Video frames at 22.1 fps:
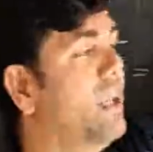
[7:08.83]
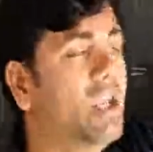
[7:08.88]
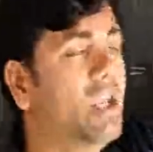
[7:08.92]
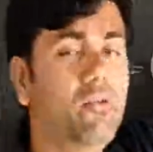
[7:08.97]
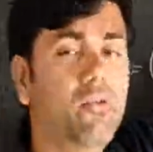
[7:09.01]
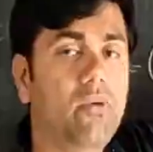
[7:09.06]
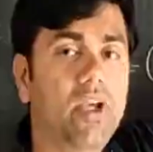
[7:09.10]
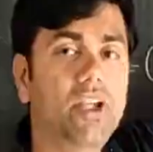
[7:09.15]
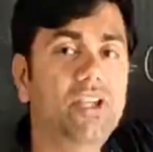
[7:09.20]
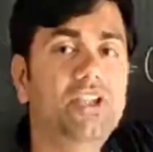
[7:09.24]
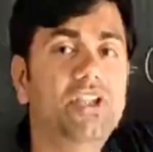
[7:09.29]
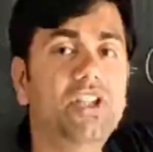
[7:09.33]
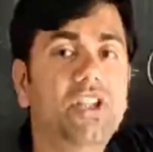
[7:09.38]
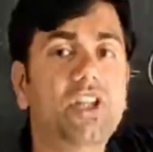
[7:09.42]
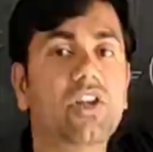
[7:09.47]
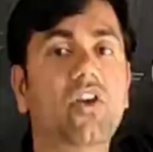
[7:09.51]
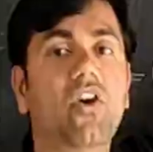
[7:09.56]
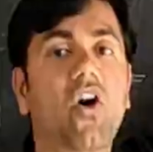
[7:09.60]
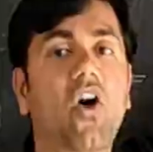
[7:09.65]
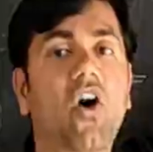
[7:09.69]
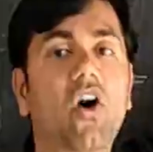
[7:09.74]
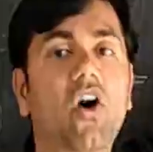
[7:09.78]

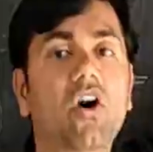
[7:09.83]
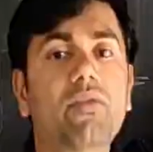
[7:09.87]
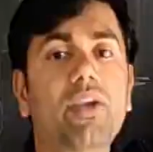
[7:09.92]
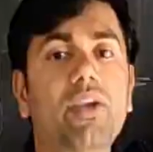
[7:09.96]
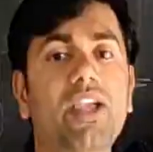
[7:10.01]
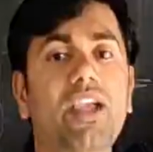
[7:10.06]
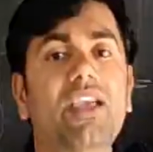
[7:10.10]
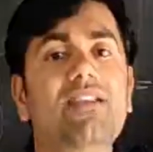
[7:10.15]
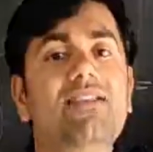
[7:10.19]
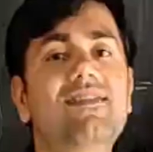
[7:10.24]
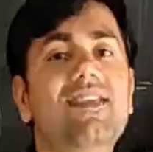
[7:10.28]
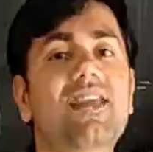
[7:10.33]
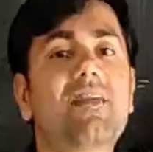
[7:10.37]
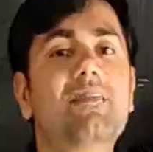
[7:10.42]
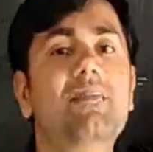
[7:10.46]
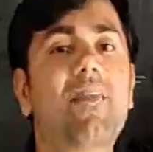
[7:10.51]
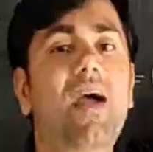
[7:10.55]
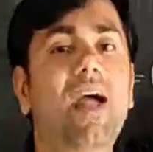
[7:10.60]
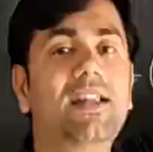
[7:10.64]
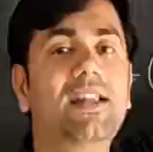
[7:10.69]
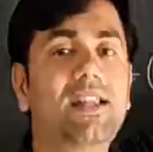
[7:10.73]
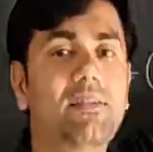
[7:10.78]
equation, or we can say
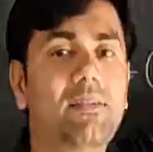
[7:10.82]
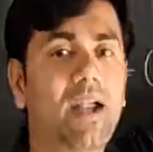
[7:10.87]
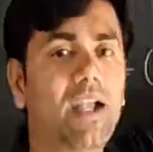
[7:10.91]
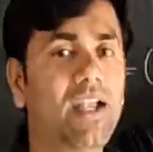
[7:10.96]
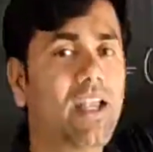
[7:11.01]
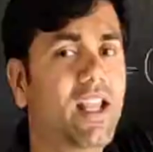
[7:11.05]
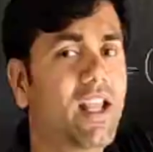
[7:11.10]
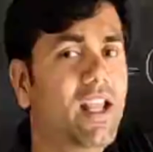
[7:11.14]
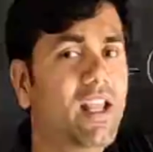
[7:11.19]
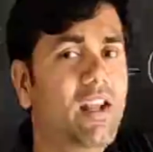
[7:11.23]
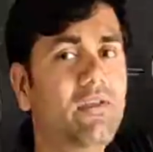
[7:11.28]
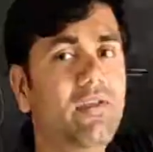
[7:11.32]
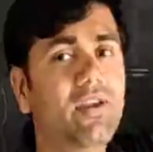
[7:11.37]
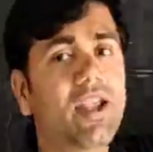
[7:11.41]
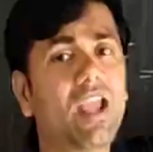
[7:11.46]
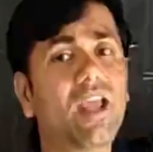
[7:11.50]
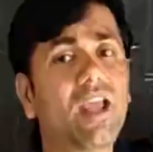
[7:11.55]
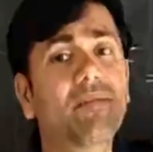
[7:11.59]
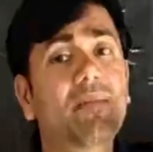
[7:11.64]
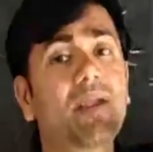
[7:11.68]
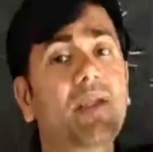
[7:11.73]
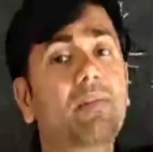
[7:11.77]
mathematically we
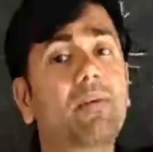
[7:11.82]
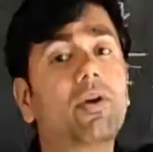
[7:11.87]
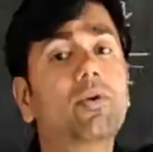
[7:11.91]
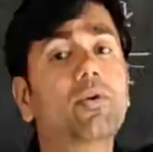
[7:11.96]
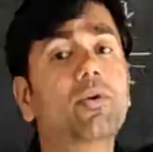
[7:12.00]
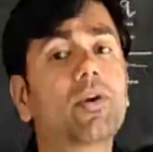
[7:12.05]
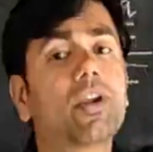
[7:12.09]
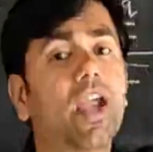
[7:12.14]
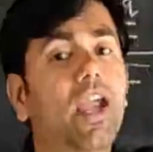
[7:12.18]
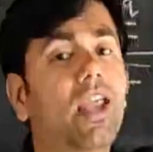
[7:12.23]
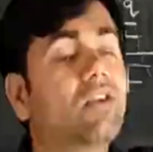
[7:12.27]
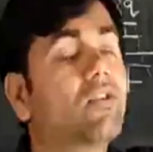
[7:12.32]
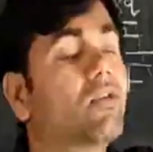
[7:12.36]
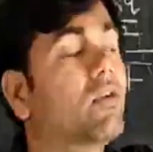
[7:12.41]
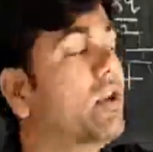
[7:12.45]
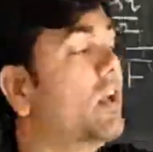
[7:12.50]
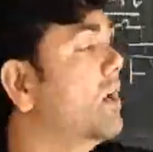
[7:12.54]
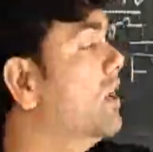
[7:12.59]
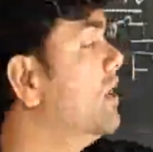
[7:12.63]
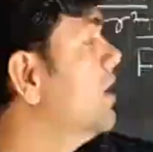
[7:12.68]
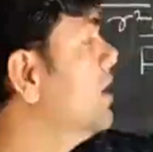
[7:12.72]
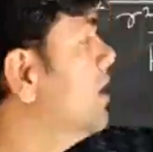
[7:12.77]
can be able to
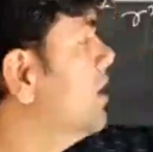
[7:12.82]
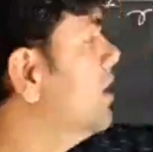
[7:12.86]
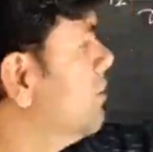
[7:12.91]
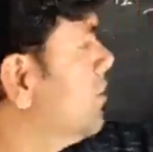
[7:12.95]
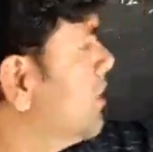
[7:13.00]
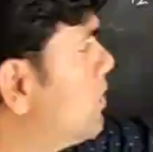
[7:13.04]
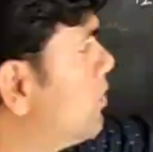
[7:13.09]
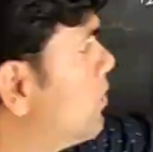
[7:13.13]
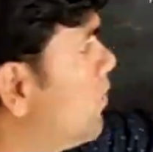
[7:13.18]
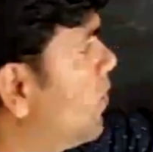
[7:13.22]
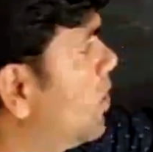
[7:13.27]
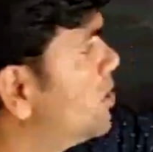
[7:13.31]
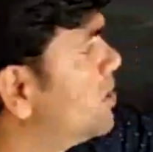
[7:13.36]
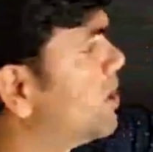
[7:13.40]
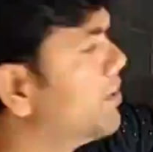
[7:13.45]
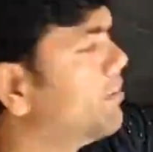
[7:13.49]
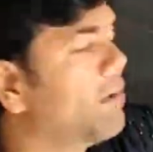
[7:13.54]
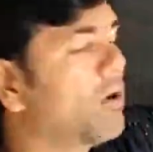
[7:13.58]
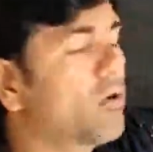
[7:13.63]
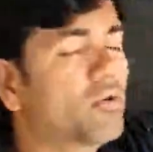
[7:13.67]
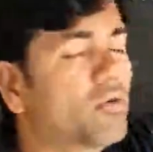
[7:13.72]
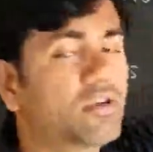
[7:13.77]
calculate, but what
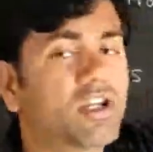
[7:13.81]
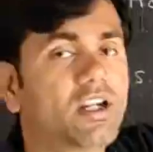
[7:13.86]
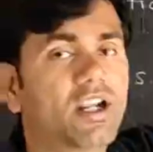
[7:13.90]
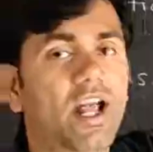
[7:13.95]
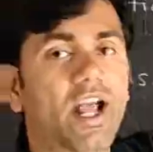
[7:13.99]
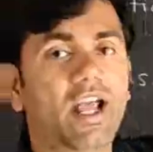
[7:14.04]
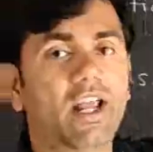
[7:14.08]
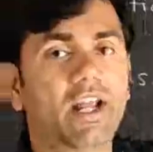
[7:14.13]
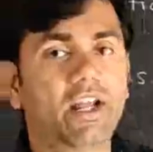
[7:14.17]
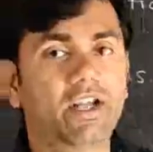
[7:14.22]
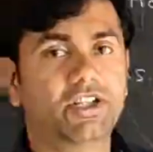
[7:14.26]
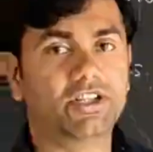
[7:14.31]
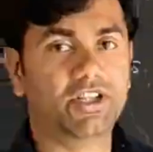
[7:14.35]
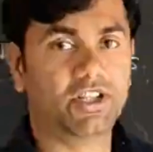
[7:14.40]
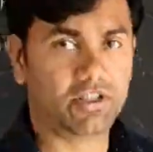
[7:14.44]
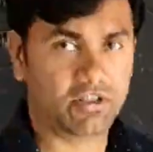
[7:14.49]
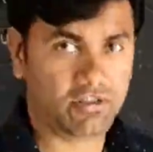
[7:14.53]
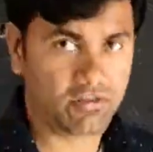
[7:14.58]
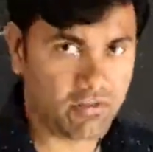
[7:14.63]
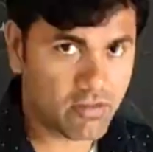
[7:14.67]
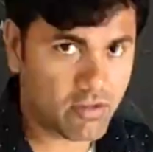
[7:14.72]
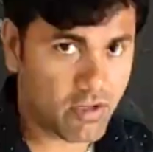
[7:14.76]
about the direction,
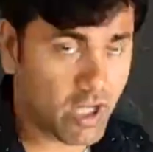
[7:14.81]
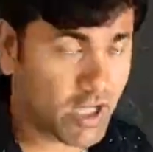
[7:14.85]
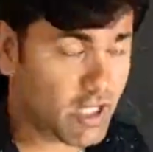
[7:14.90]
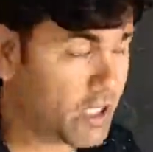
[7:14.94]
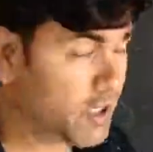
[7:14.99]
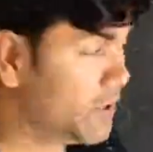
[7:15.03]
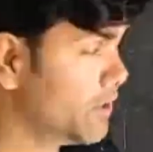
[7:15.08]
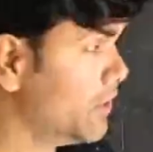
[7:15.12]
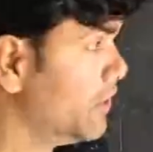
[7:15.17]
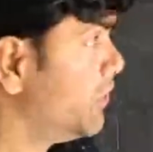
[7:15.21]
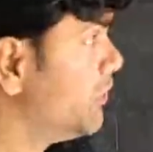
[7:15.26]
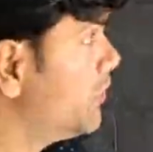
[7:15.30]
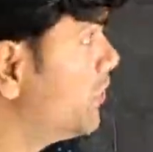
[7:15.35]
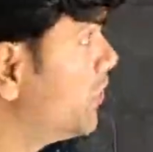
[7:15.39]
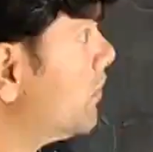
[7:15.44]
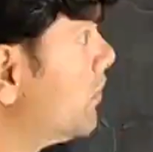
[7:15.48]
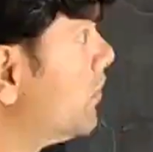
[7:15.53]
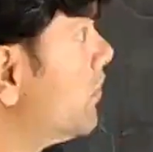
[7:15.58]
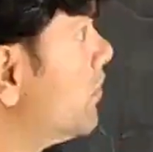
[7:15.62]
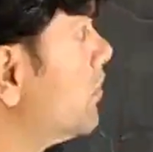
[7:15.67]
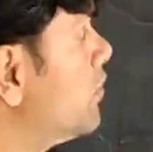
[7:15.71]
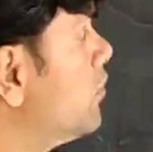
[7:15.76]
right?
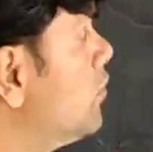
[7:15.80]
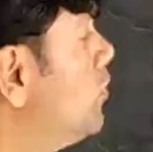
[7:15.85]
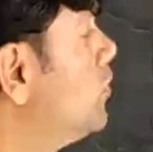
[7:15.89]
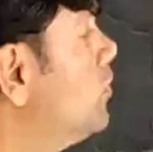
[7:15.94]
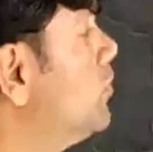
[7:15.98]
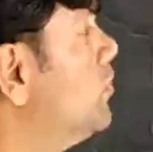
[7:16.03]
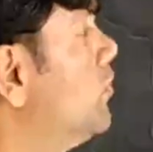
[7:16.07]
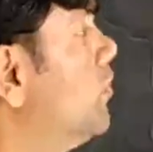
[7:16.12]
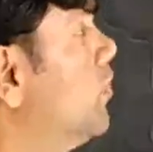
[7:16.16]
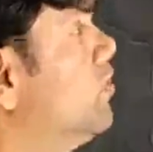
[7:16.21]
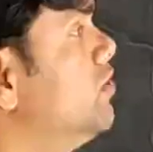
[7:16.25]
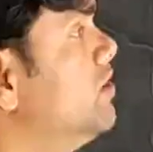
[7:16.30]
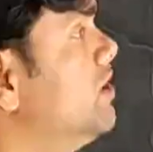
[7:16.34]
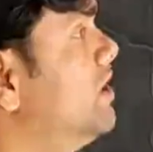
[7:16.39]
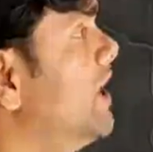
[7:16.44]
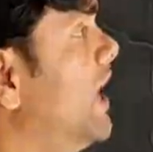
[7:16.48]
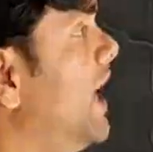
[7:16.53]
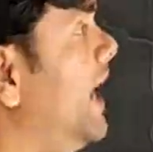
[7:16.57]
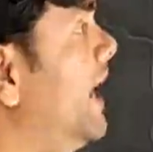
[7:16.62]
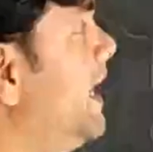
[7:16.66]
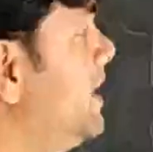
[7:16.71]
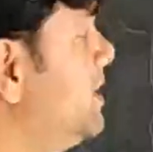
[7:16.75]
So to know the
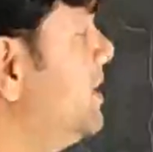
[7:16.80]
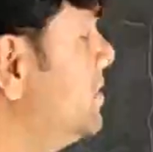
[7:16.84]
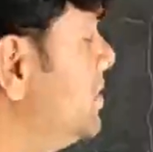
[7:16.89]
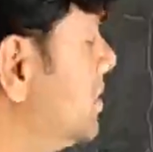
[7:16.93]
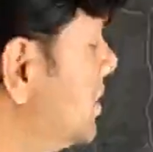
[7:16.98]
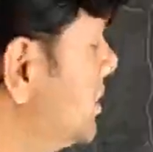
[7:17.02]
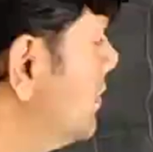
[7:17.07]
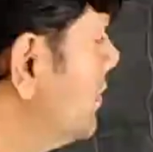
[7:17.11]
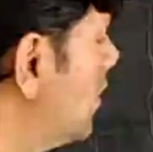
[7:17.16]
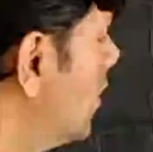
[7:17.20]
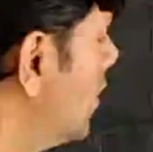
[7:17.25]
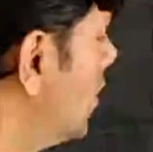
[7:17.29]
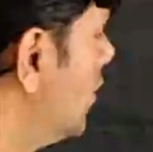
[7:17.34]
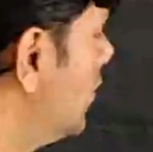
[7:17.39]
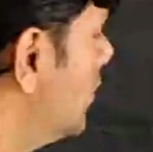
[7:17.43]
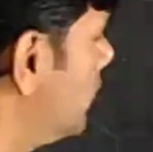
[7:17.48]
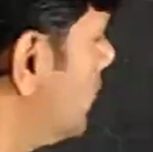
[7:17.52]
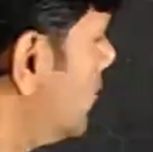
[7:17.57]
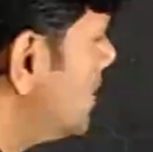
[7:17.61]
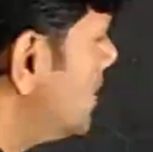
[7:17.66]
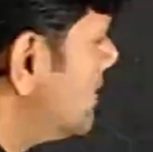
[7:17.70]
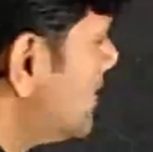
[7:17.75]
directions
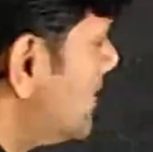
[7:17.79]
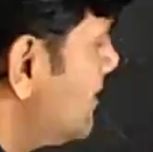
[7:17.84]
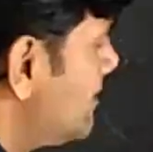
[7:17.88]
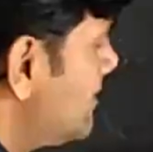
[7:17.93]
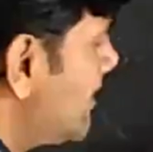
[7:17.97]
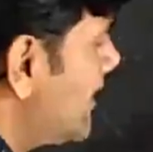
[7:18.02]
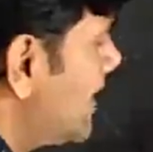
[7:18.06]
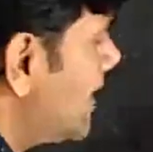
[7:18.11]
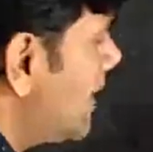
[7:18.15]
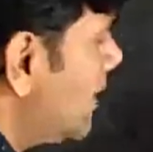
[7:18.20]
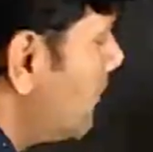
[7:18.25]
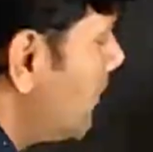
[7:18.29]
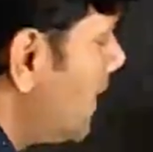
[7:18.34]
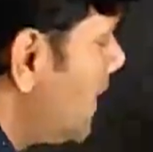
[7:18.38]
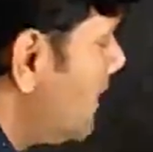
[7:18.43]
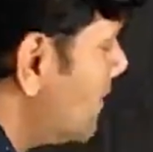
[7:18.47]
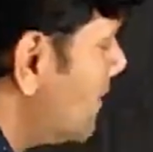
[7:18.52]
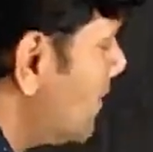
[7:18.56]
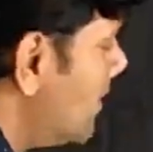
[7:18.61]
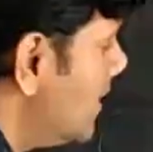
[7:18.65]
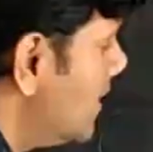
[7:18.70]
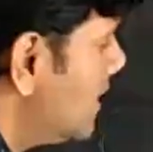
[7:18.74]
we will just
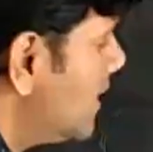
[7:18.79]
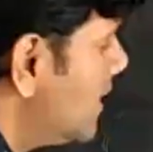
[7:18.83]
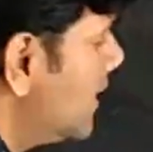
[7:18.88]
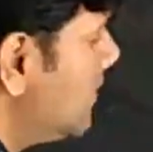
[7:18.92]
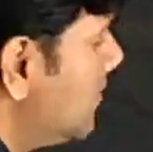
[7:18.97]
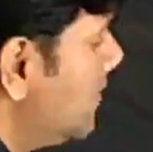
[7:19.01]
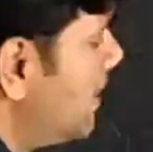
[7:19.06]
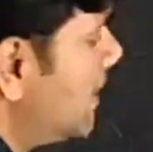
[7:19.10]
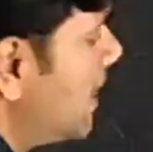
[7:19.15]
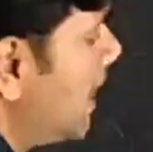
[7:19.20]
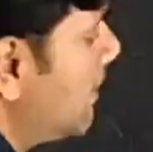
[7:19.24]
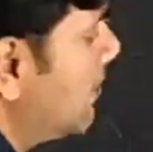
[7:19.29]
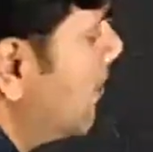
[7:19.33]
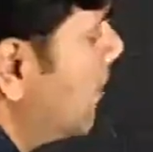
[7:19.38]
revise little bit